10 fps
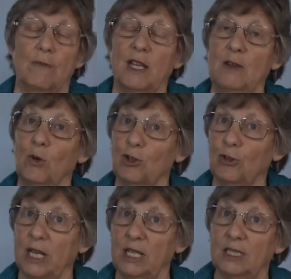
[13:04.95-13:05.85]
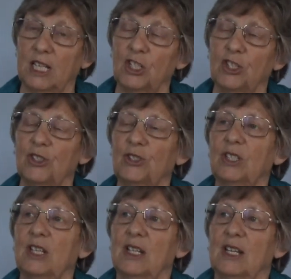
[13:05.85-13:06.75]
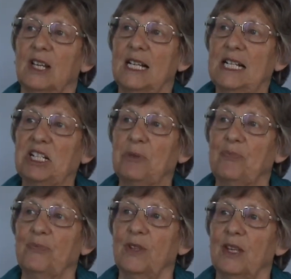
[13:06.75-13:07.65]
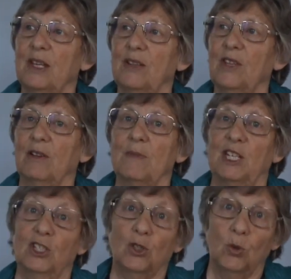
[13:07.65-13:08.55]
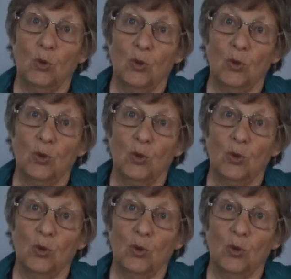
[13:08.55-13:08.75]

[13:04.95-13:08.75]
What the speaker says: There are many more training centers. There are many schools.